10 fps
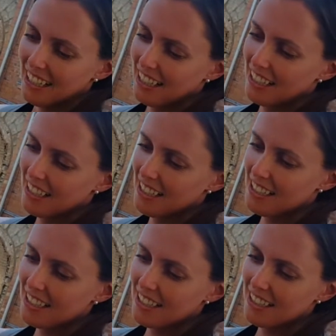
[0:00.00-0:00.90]

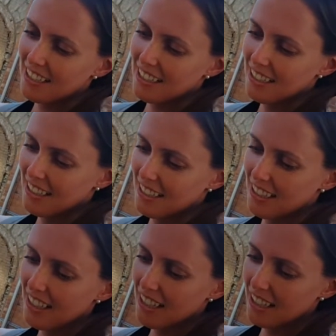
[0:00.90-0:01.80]
And
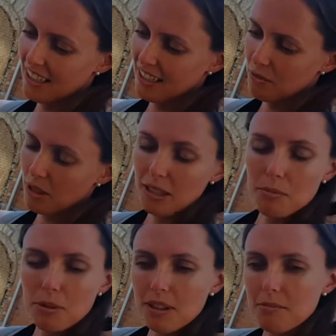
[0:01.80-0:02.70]
yeah, then we're
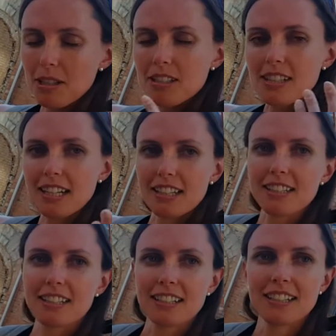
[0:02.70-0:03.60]
going to put them all
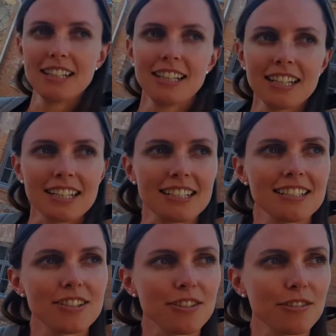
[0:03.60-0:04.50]
together
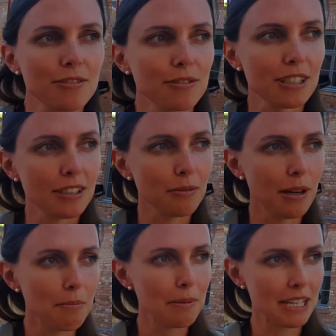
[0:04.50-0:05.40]
into
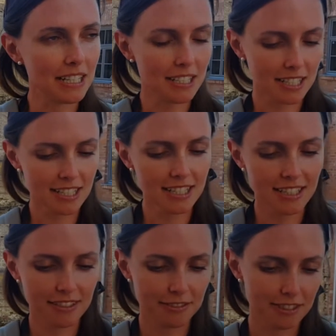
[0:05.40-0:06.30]
one piece
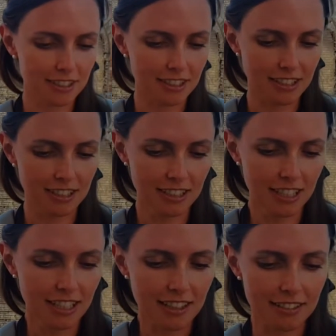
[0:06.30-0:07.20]
for
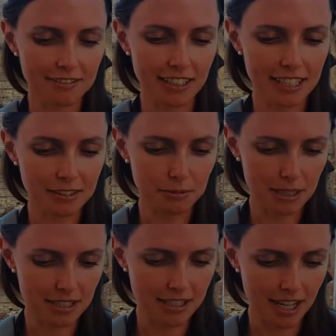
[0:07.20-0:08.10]
the final
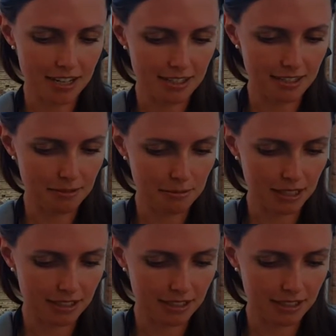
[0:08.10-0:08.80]
presentation.